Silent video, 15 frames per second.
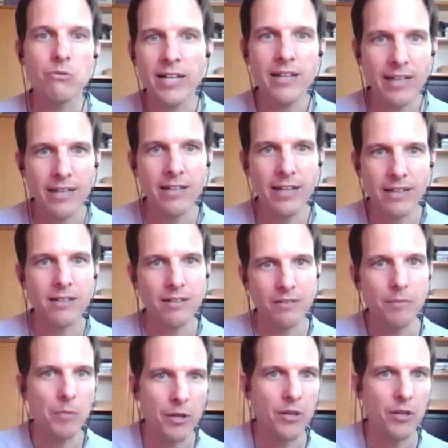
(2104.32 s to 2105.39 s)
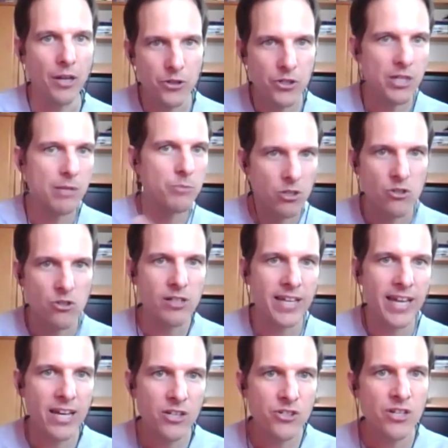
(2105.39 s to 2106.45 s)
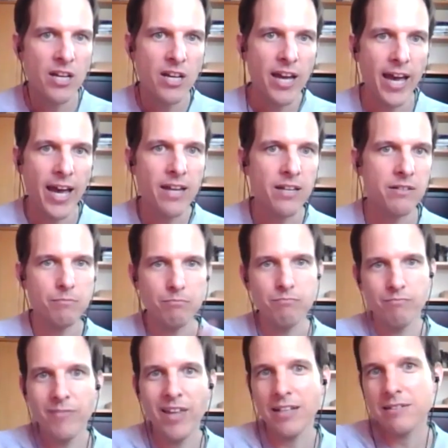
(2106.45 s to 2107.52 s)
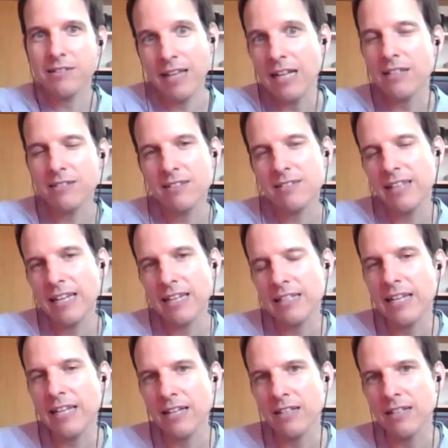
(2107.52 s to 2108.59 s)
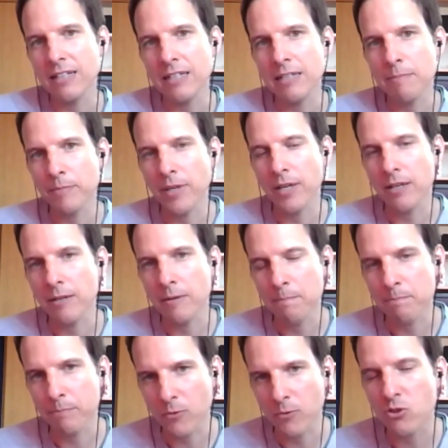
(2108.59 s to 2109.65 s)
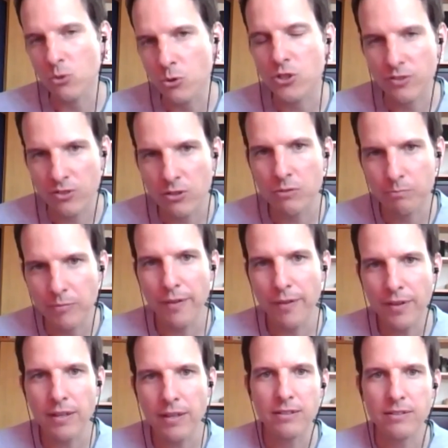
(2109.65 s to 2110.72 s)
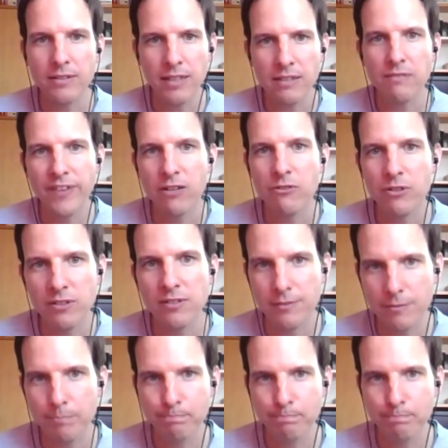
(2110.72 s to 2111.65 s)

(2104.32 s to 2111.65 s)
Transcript: Like like a, a cheap digital cash, and that that is the second layer um, um, solution. So I think that's that's a fair criticism.